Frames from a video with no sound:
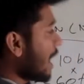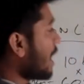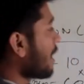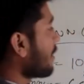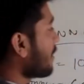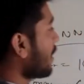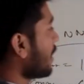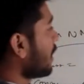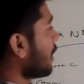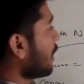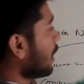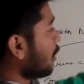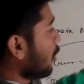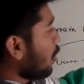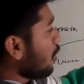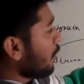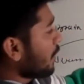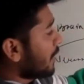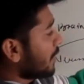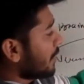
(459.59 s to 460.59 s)
are
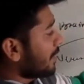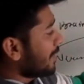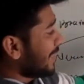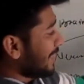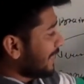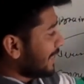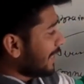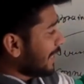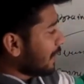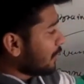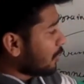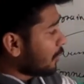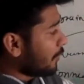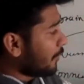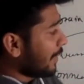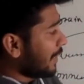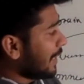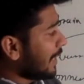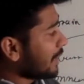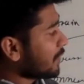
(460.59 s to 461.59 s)
lower than that of
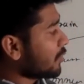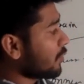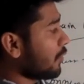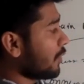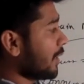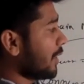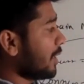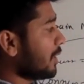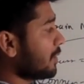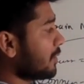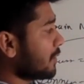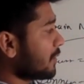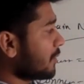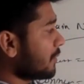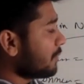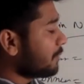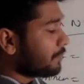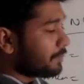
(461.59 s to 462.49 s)
electronics,